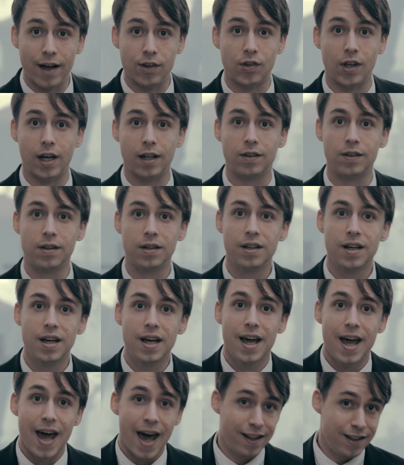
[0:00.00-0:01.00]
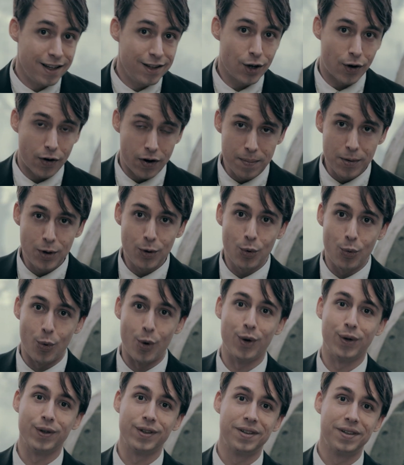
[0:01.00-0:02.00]
asset. And in the criminal
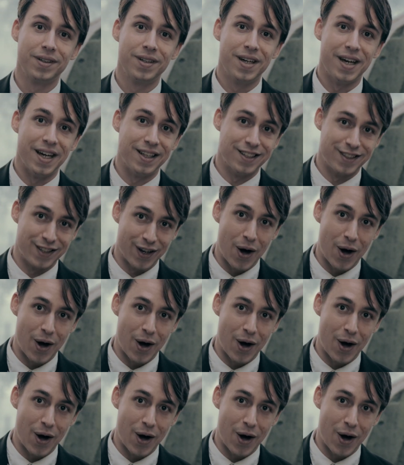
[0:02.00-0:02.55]
world, it